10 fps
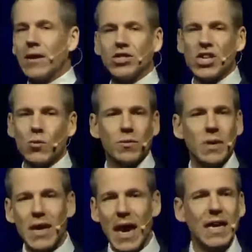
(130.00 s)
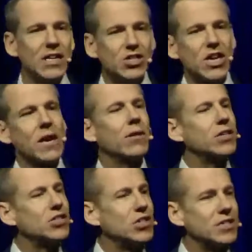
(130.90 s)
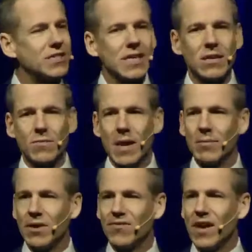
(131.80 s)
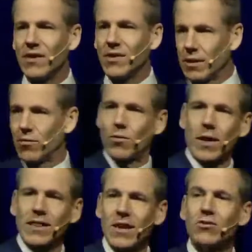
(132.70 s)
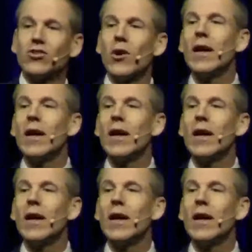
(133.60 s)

share with me any challenges that you may be facing. Right there, Joy?